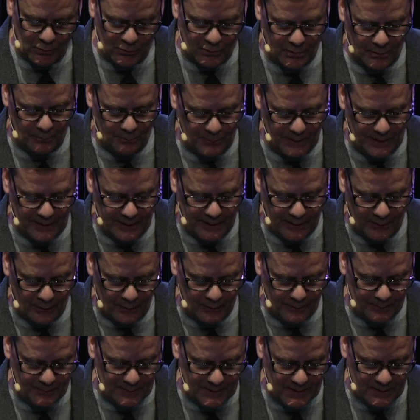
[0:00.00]
couldn't be
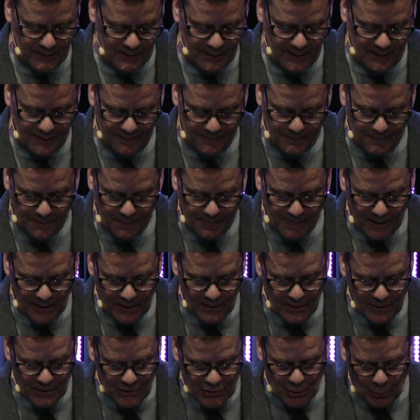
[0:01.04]
here today.
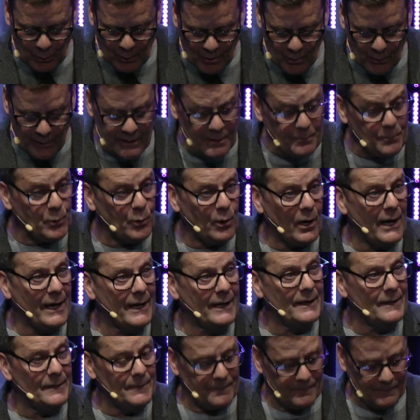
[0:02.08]
So we're going to
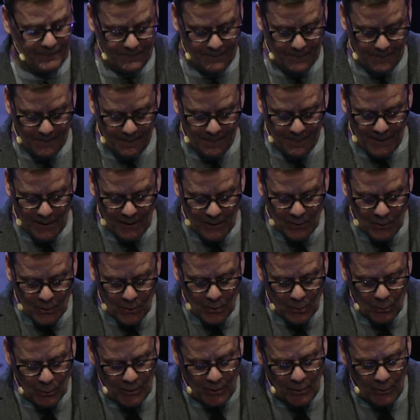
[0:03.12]
pray.
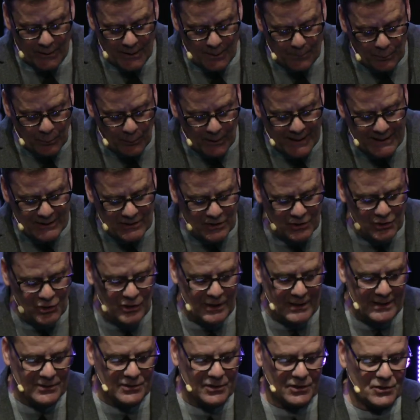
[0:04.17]
We're going to pray to
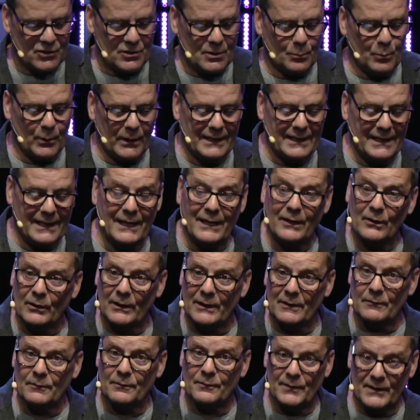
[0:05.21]
Jesus to bring
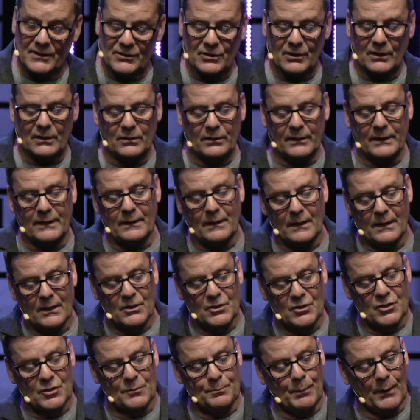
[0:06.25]
healing physically,
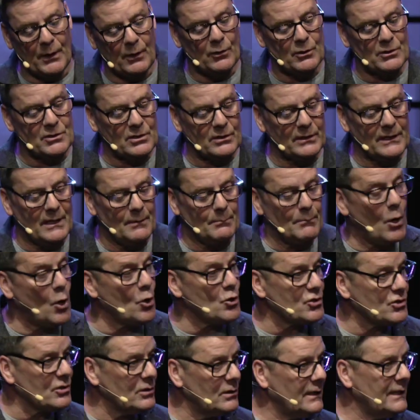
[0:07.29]
spiritually,
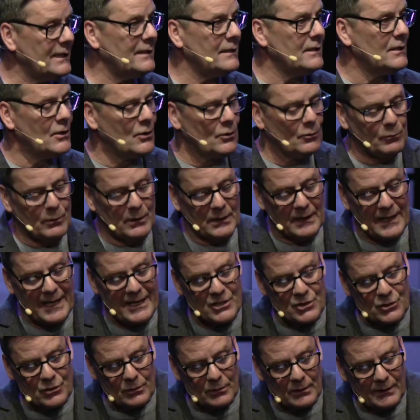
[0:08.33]
emotionally,
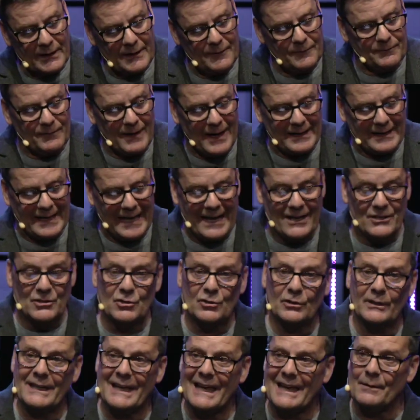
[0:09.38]
relationally,
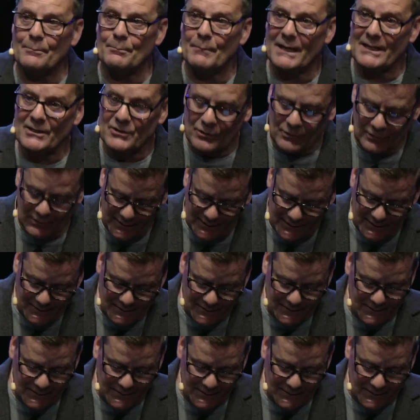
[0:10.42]
financially, and mentally.